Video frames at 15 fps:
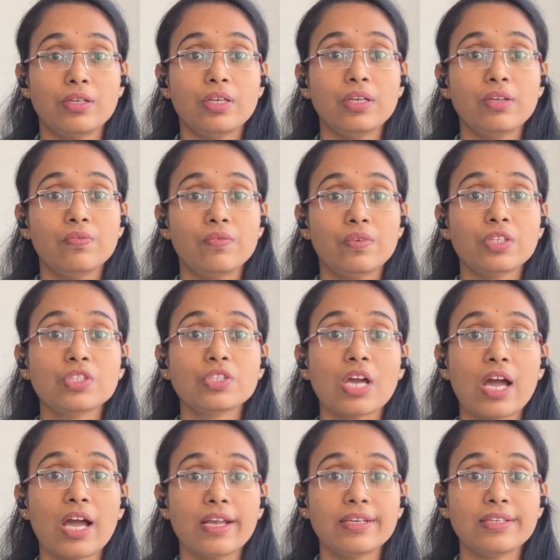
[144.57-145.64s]
in which
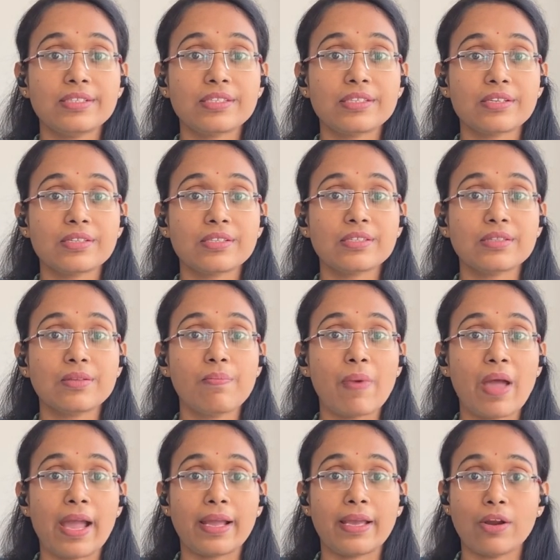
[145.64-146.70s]
I discuss the
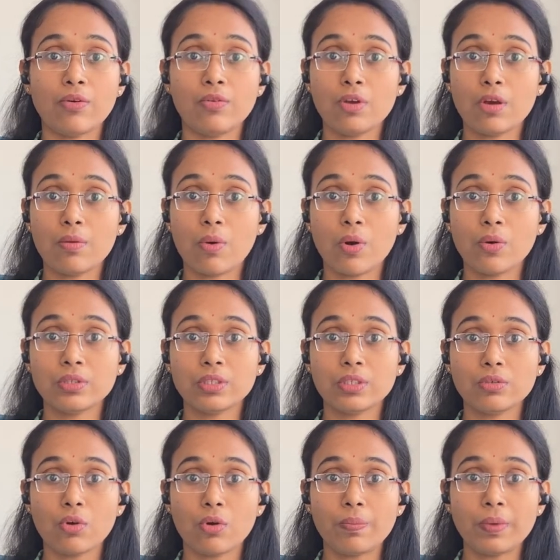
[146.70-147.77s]
background about the
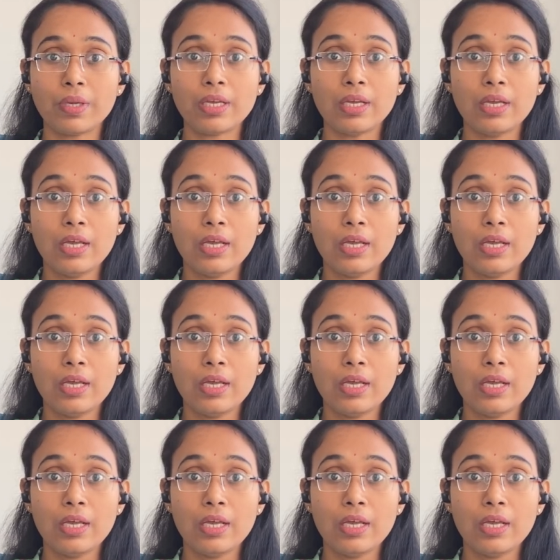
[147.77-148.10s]
topic